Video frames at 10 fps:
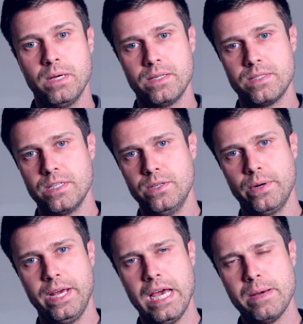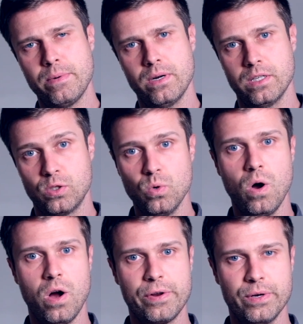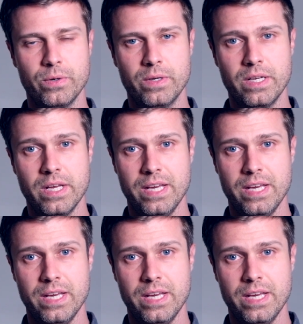balance in your camera to auto,